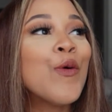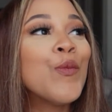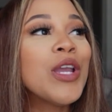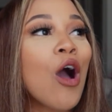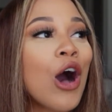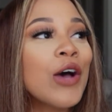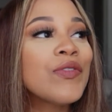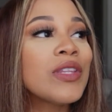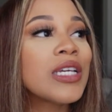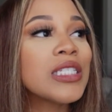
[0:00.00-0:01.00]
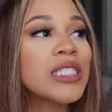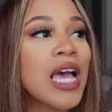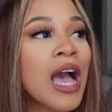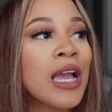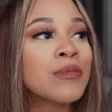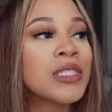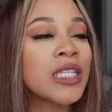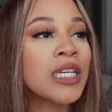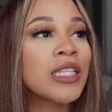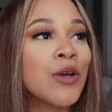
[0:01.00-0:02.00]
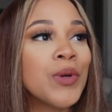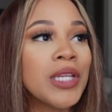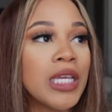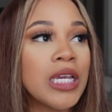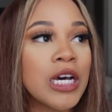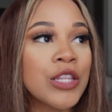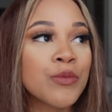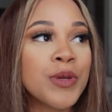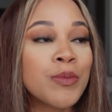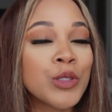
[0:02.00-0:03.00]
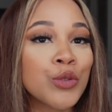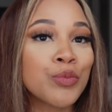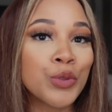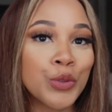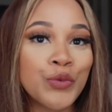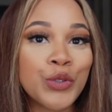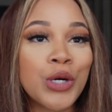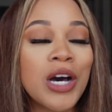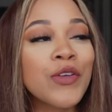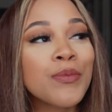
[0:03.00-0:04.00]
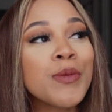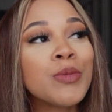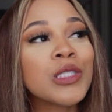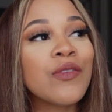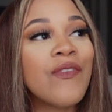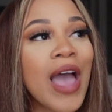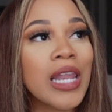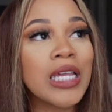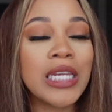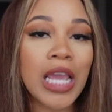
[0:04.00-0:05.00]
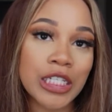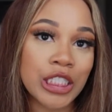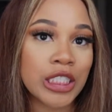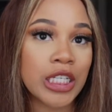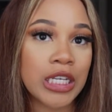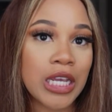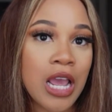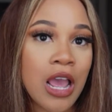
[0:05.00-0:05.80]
We oftentimes think that we need other people's approval, other people's validation,